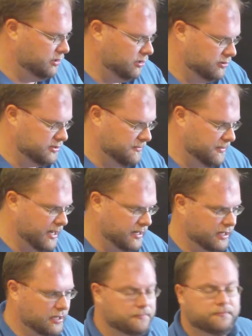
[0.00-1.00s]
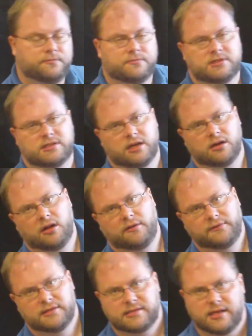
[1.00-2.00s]
and close it back up, set it
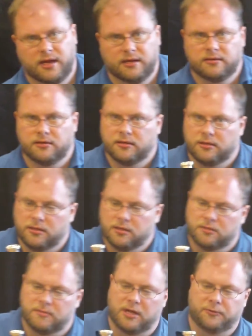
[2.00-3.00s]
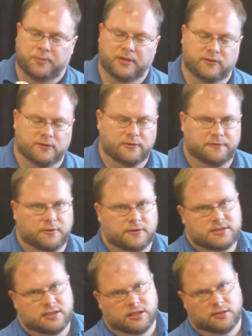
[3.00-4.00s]
off the side. Mouthpiece is the
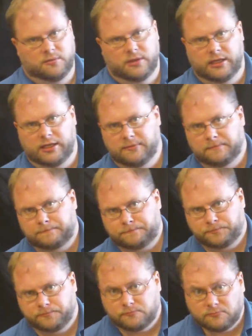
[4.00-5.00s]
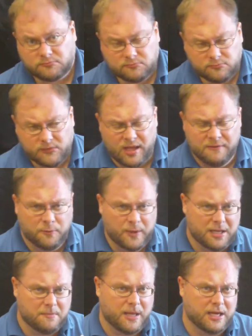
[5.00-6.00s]
first thing that we need. If
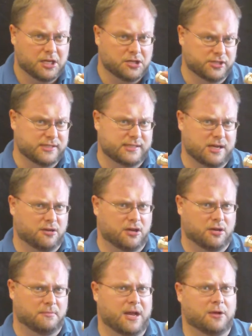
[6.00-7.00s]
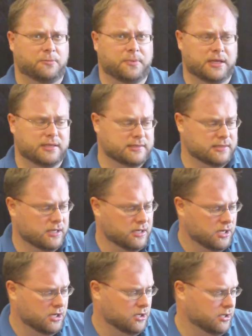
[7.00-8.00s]
we can make a good sound on a mouthpiece,
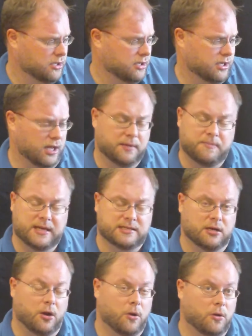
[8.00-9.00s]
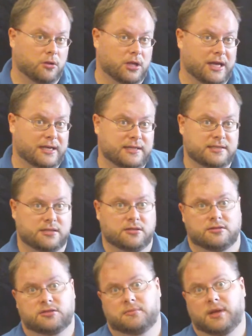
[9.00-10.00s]
it makes it a whole lot
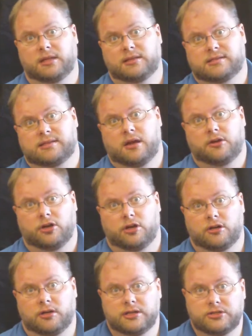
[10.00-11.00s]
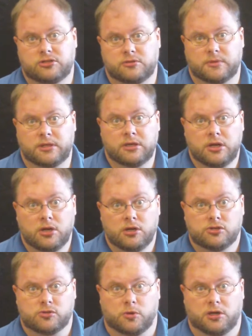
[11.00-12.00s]
easier to make the sound on our instrument.
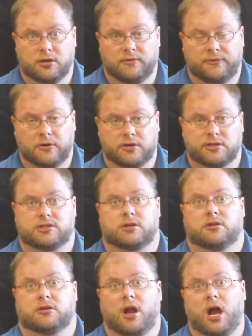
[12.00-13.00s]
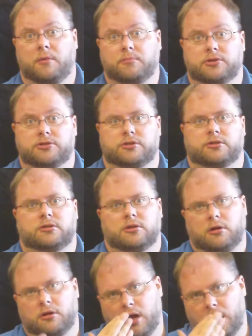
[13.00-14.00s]
So we're going to focus on an embouchure.
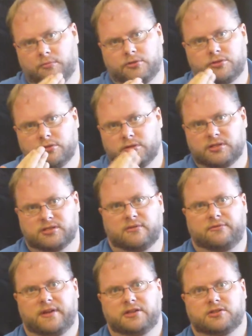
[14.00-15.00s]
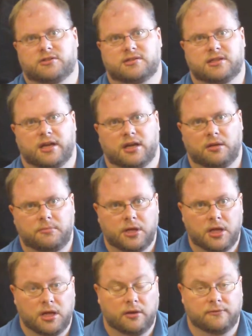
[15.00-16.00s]
Our embouchure is our facial setup
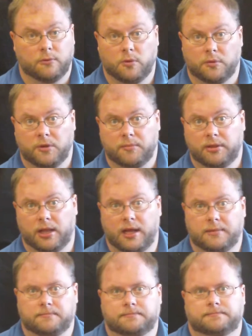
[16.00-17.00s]
for when we play.